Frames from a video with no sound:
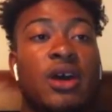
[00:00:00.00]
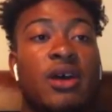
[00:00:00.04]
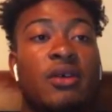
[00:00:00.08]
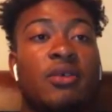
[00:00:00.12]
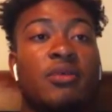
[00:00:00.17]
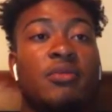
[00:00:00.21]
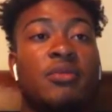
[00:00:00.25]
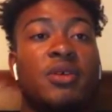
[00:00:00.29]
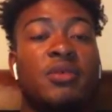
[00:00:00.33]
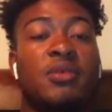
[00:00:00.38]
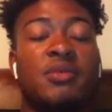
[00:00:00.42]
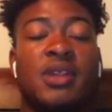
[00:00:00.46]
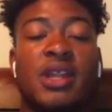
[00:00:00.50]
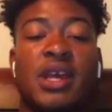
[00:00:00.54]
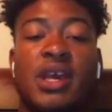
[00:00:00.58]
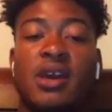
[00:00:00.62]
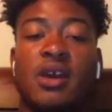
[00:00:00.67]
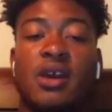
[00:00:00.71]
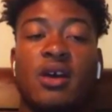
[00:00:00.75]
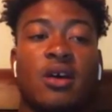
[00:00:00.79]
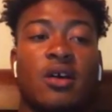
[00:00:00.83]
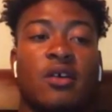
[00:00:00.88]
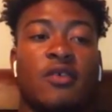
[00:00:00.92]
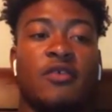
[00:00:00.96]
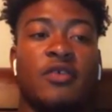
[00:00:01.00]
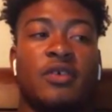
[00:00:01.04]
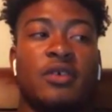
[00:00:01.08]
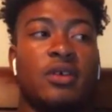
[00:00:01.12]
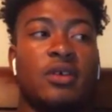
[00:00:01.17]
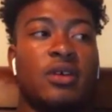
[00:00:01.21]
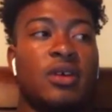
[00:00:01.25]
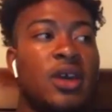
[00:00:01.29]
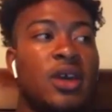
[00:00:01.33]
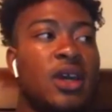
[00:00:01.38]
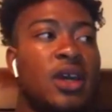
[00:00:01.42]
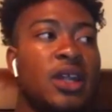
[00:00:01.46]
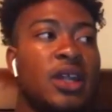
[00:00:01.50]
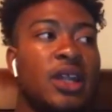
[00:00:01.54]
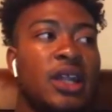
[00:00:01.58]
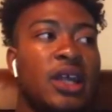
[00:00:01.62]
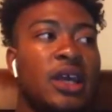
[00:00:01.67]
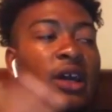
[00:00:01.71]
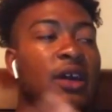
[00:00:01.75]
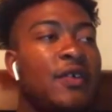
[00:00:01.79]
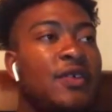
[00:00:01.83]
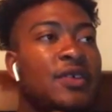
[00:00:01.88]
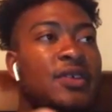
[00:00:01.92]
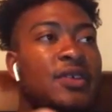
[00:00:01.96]
I remember they offered
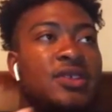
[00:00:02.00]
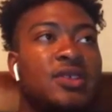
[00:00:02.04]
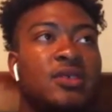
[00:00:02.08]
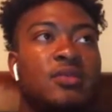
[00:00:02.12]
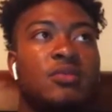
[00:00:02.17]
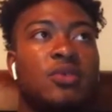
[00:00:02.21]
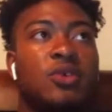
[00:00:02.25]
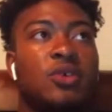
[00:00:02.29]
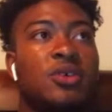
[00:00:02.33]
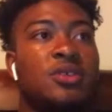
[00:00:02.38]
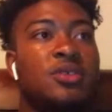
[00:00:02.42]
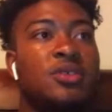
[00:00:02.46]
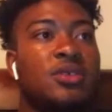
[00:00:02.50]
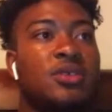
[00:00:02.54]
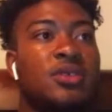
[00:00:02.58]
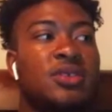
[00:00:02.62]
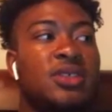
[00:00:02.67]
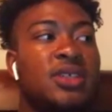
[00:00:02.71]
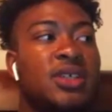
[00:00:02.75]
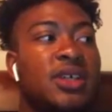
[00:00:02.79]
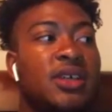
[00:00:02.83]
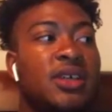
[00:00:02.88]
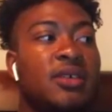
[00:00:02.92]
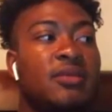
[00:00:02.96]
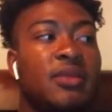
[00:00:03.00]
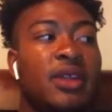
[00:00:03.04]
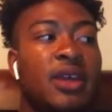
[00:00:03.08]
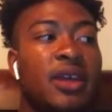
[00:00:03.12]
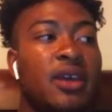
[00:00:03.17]
some boys on the team.